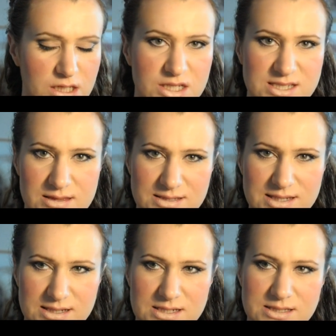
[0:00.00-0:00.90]
because in the
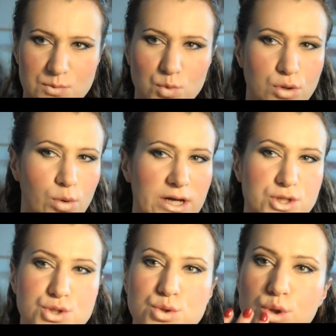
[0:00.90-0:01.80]
60's they wore
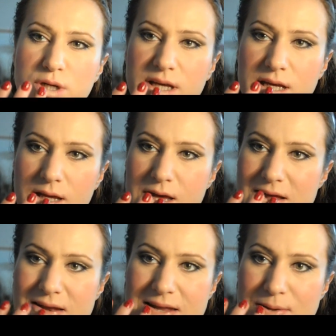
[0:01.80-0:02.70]
quite a chalky
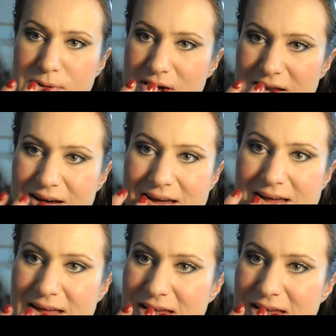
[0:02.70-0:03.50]
lip colour.